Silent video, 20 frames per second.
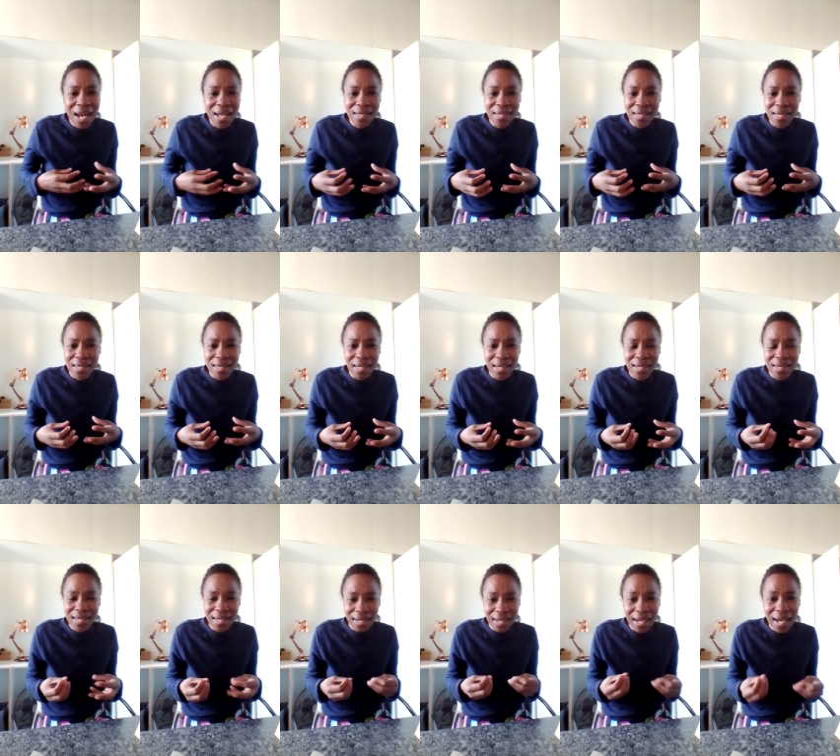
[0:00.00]

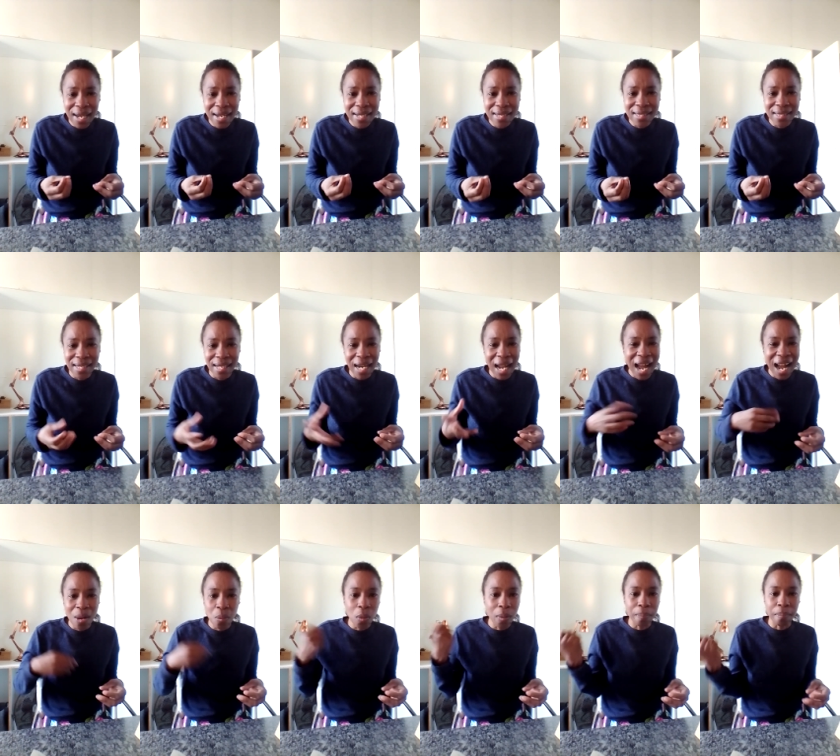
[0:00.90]
it's a case that
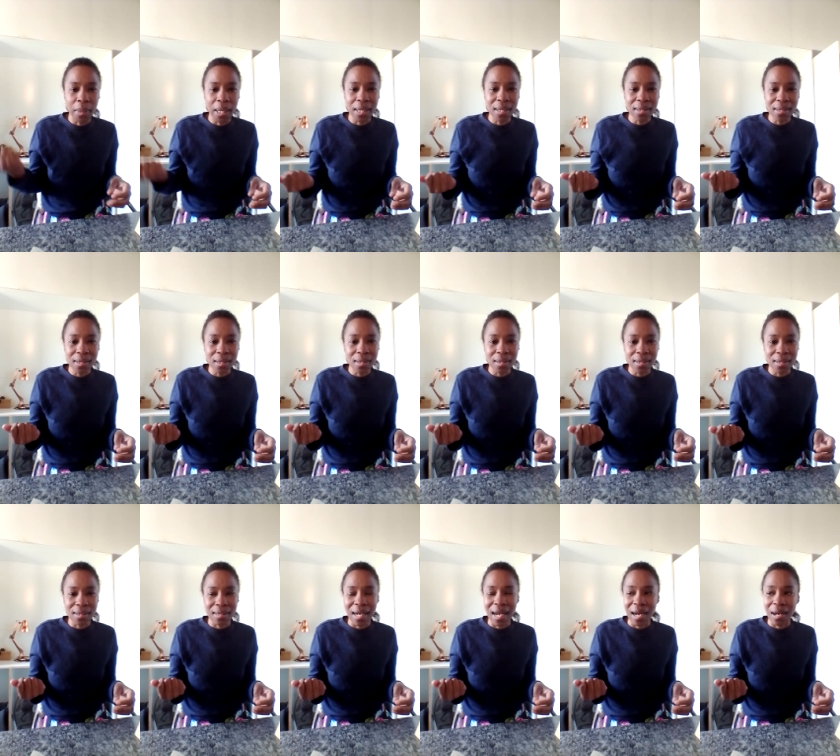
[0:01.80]
our
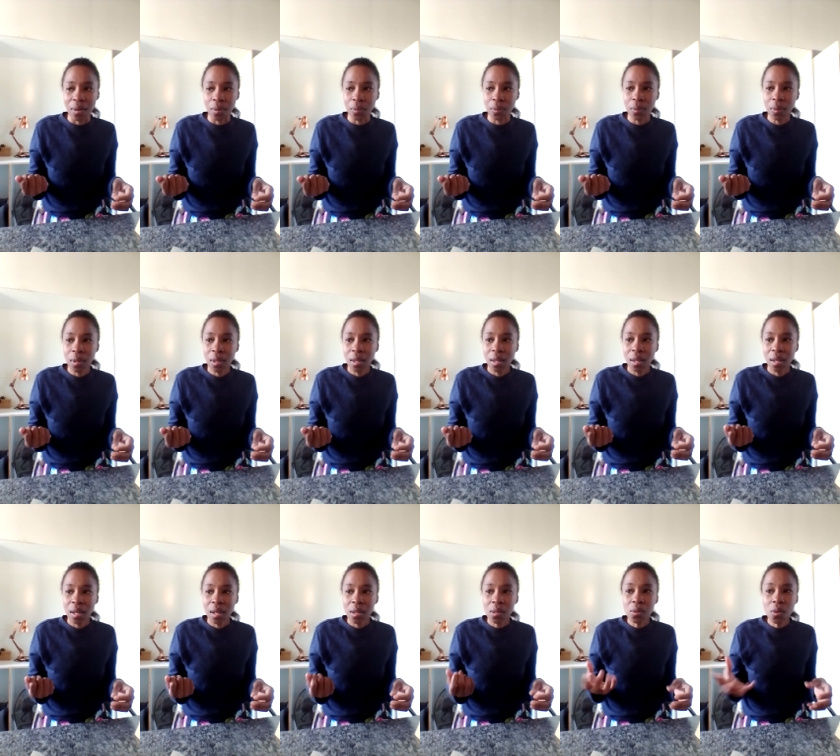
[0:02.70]
ministers now
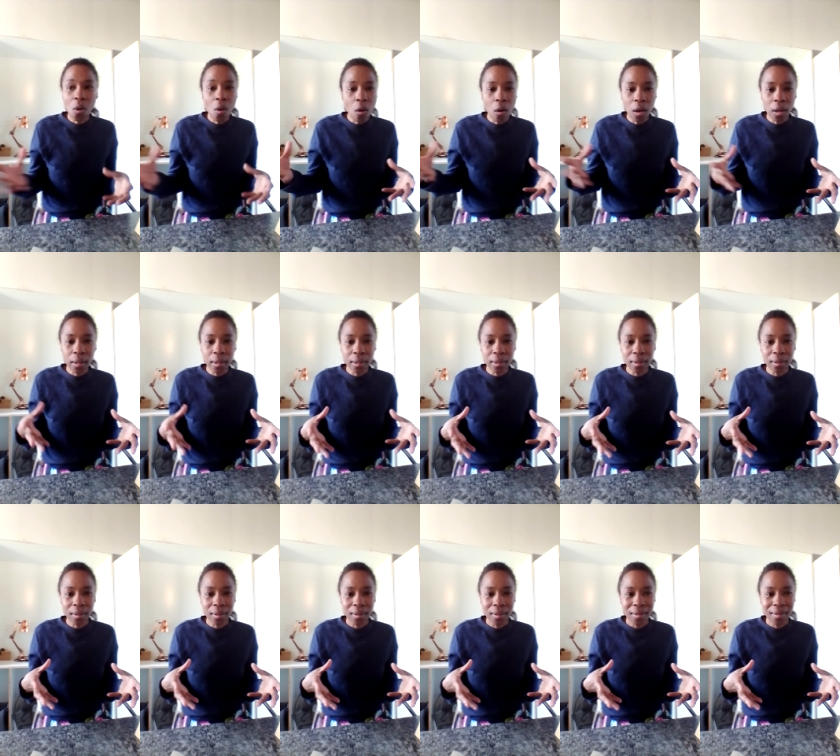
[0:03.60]
can't
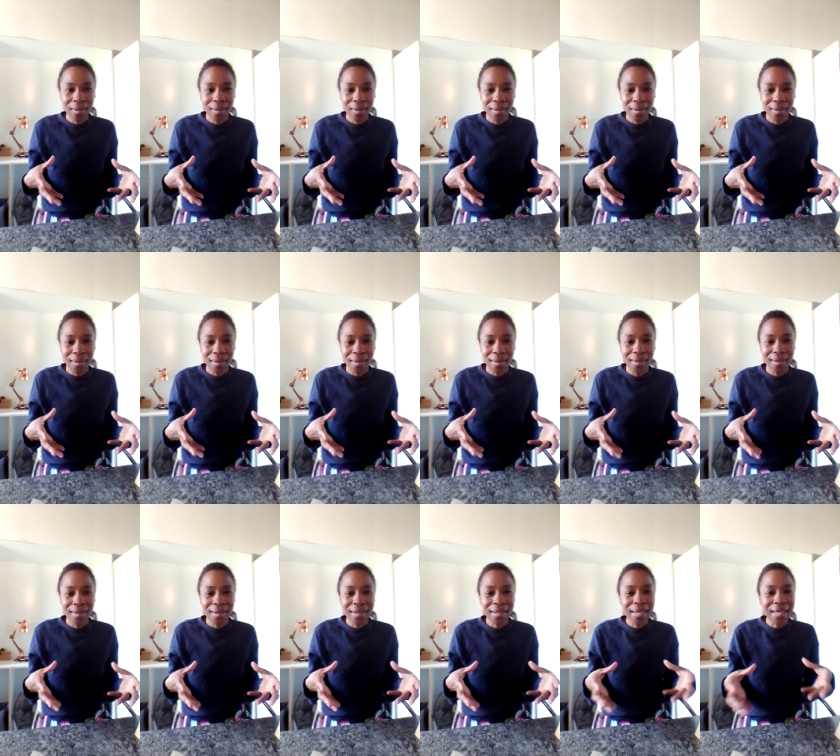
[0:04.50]

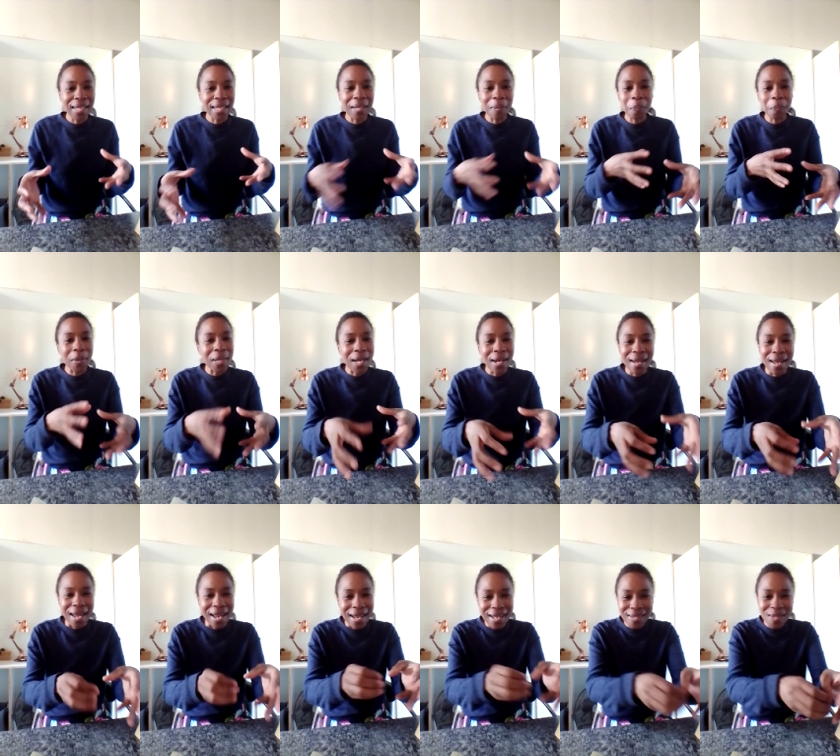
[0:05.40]
keep
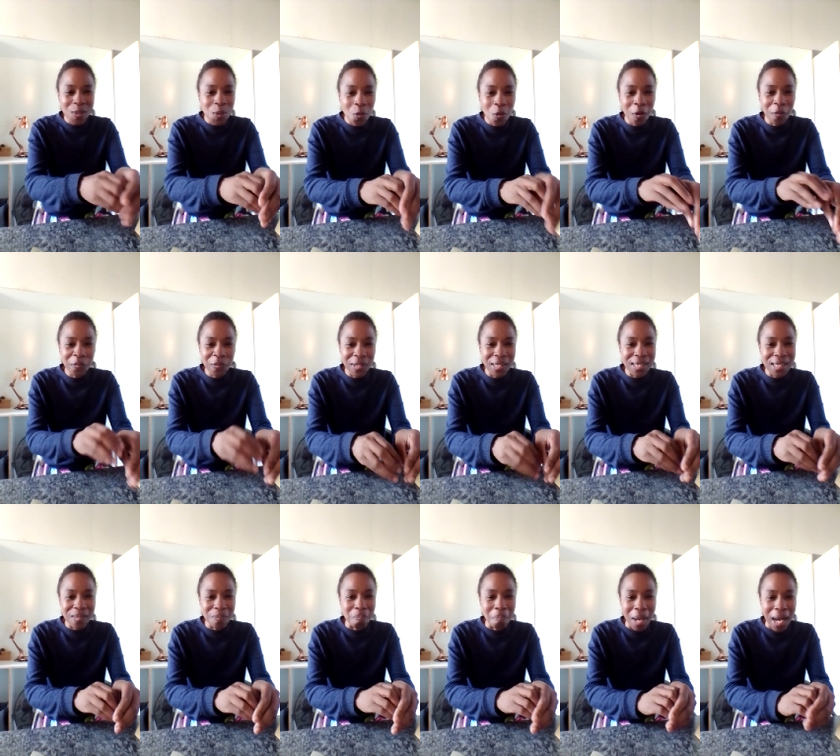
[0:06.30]
their hands off
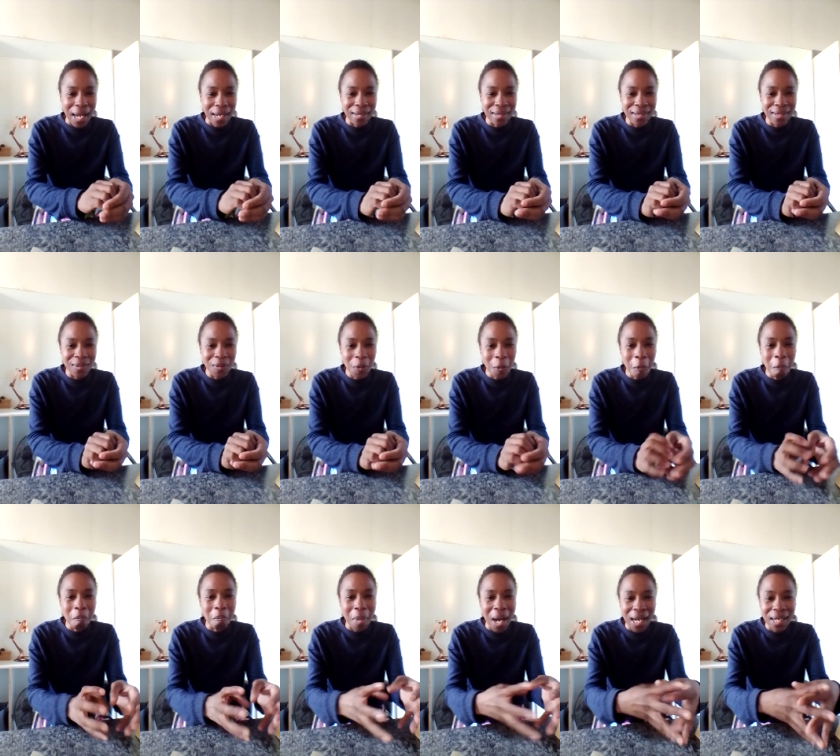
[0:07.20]
this money.
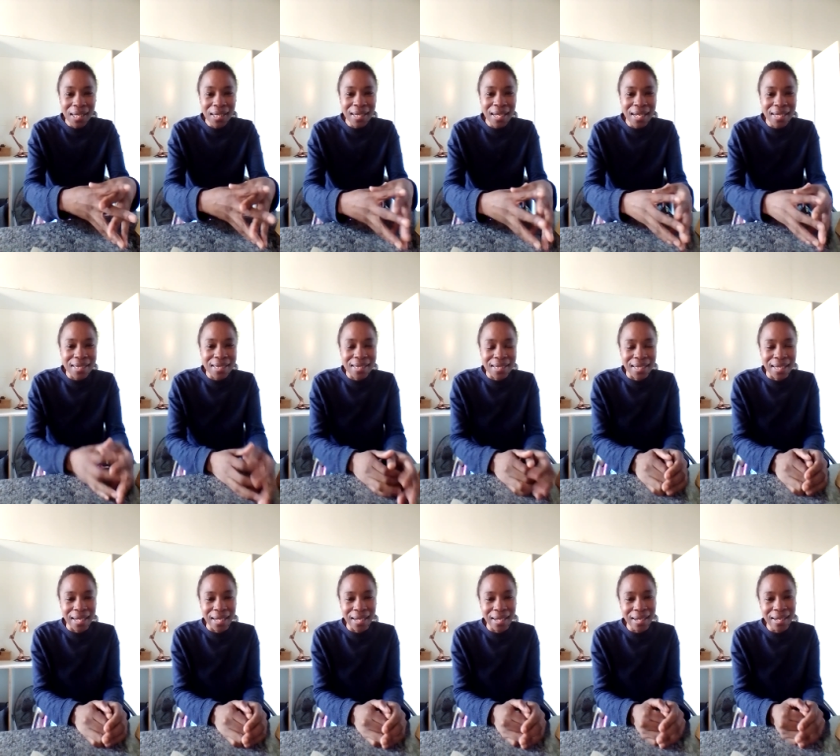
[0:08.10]
Money that's
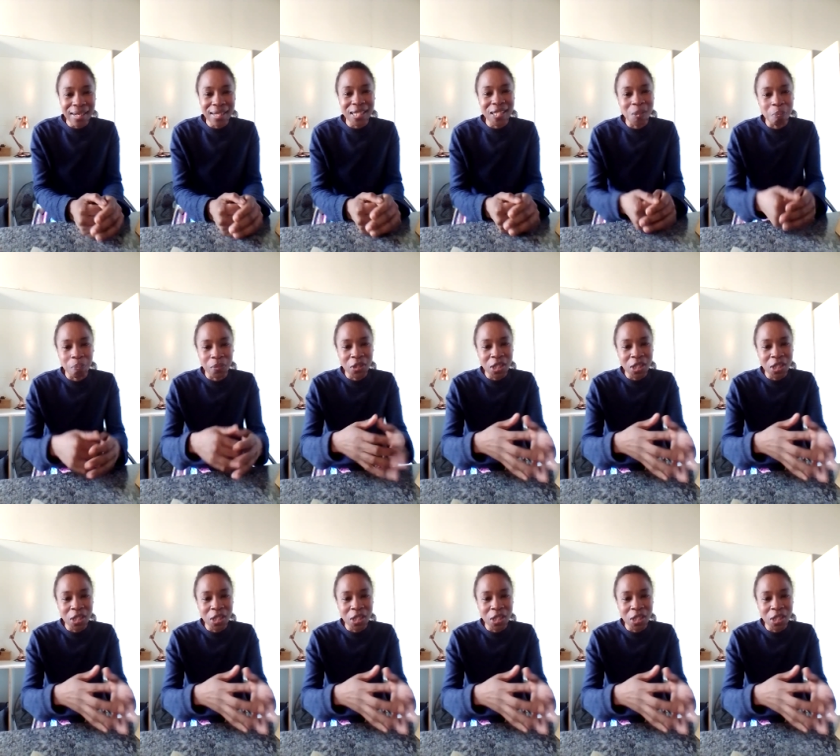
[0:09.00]
there is